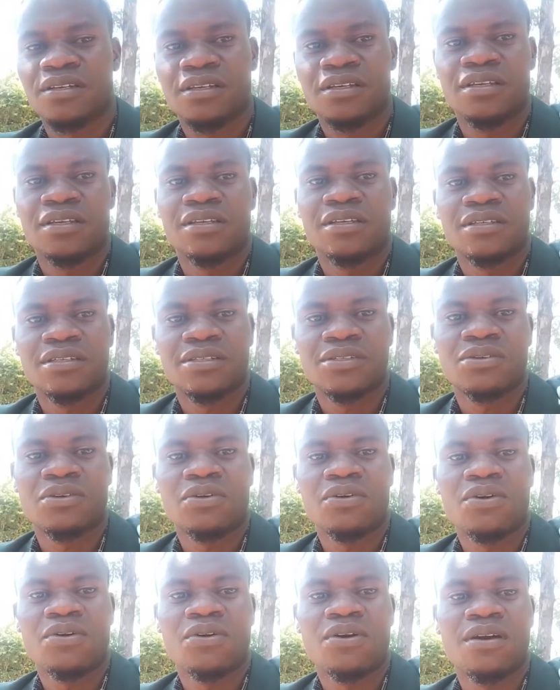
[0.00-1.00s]
So
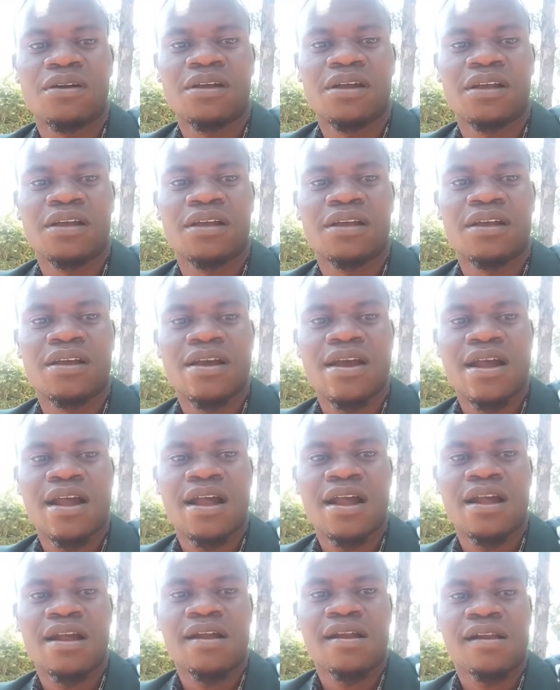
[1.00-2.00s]

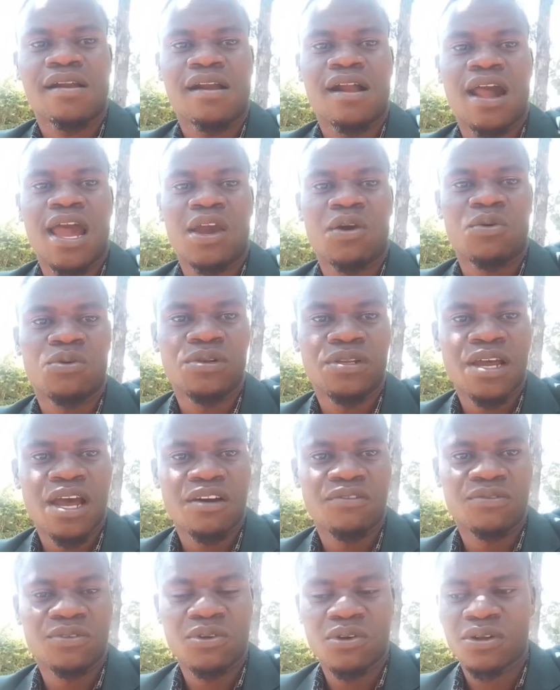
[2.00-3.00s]
I could have
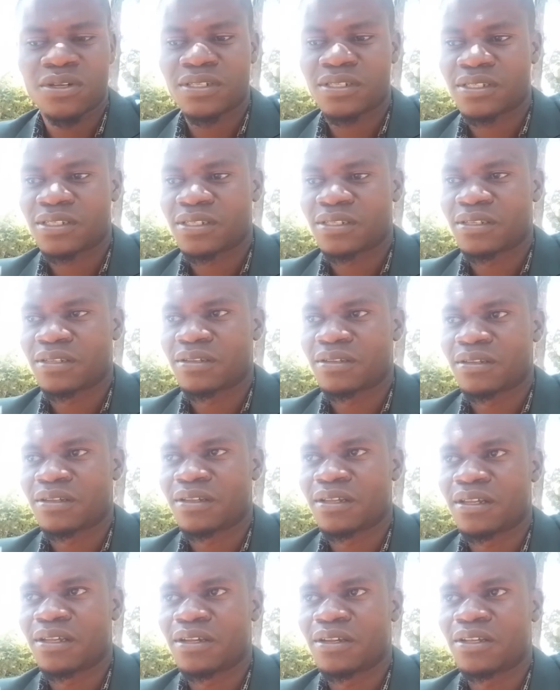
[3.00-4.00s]
not,
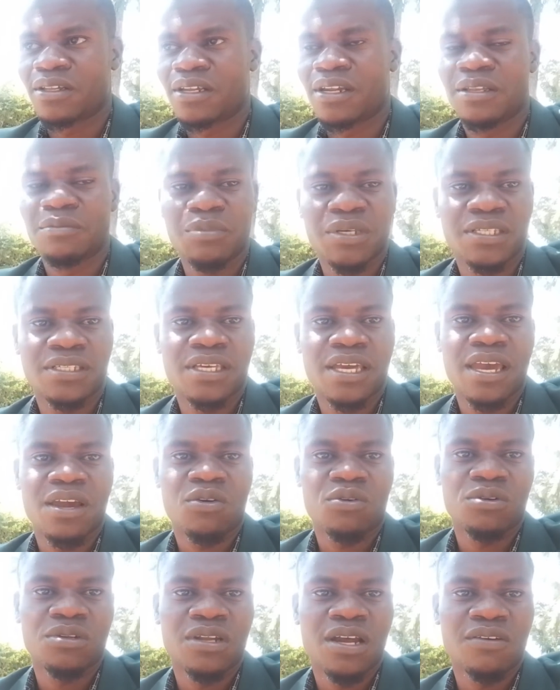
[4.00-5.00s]
let me say, I could
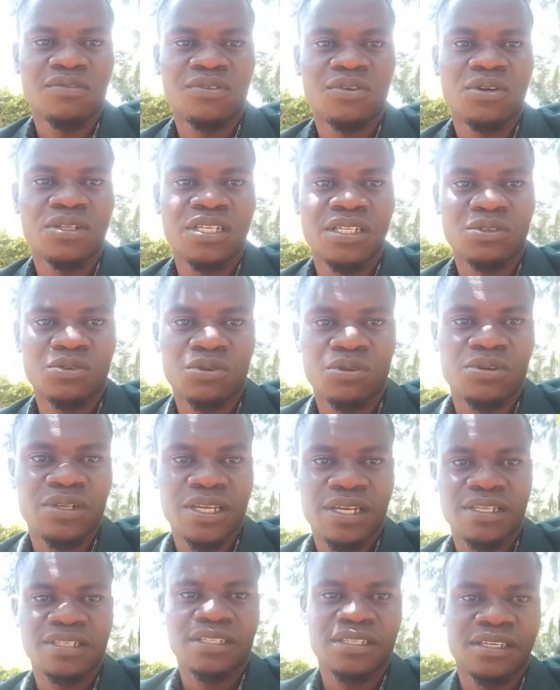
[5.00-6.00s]
have not intruded,
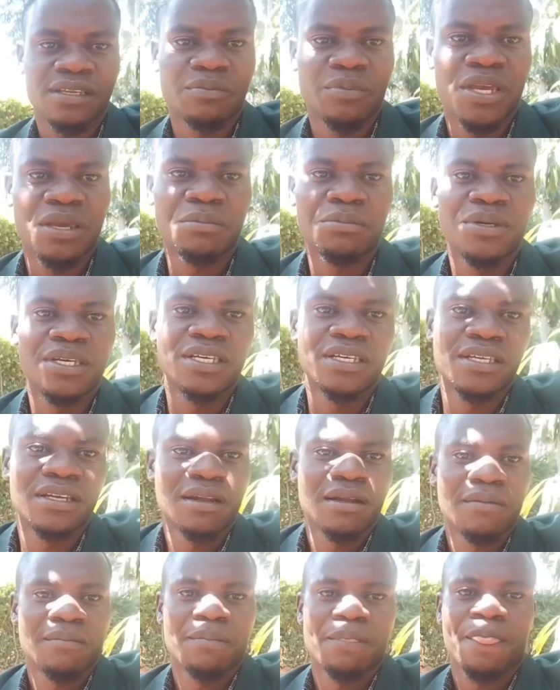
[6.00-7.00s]
maybe
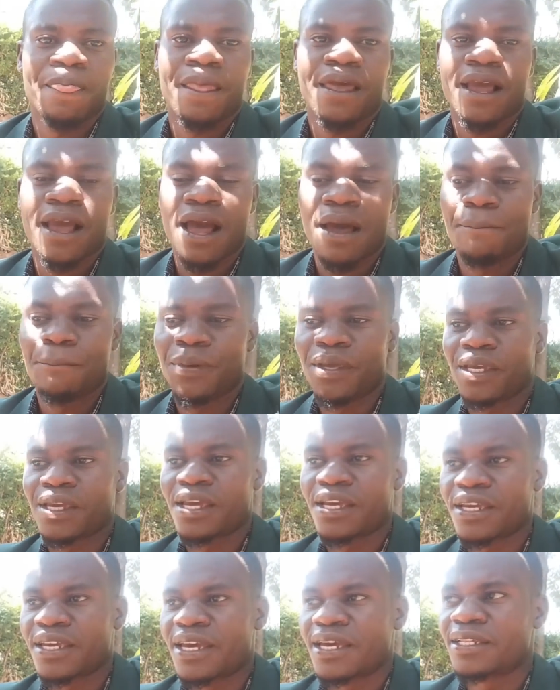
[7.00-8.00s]
coming
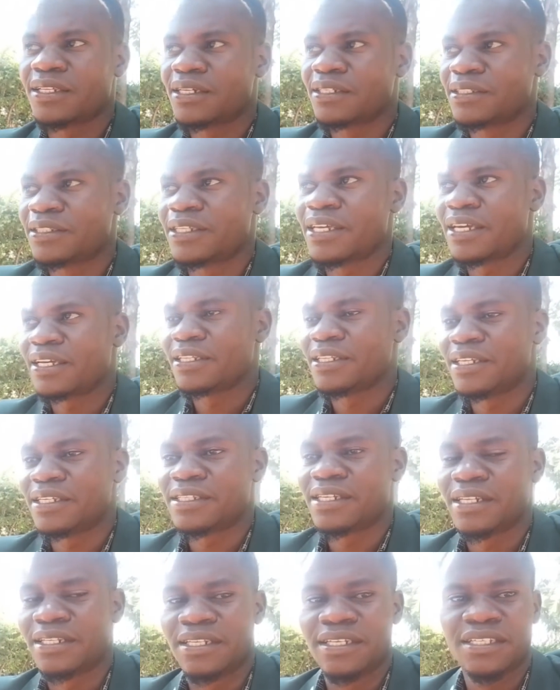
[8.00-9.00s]
again and saying this and
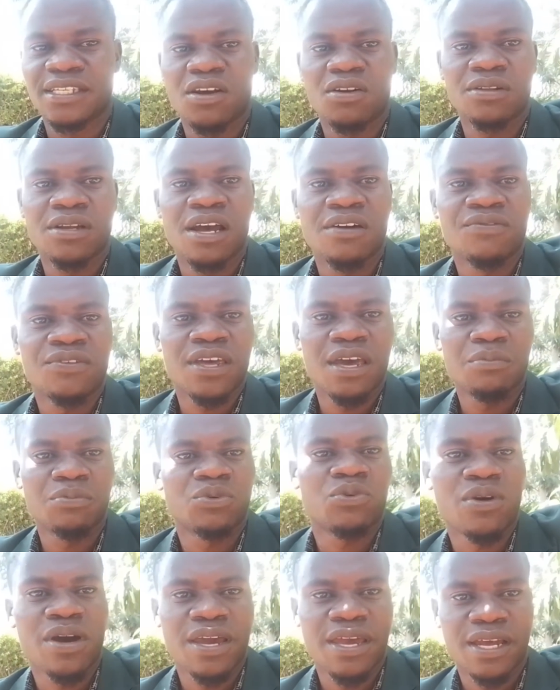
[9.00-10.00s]
this. I would have kept
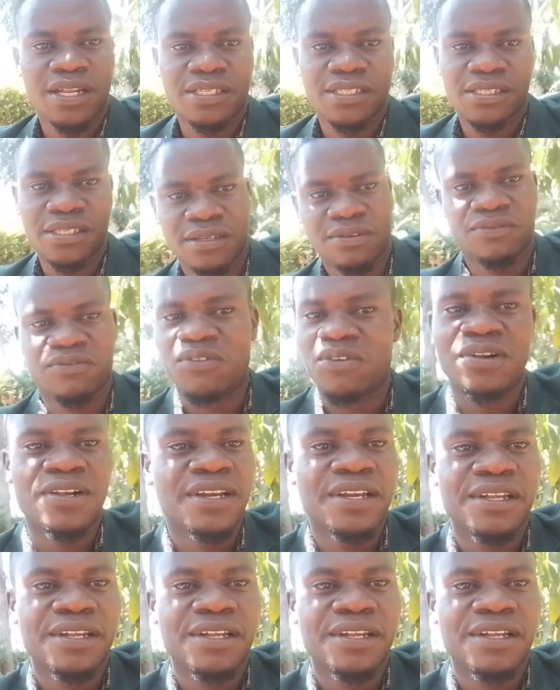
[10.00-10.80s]
quiet for him.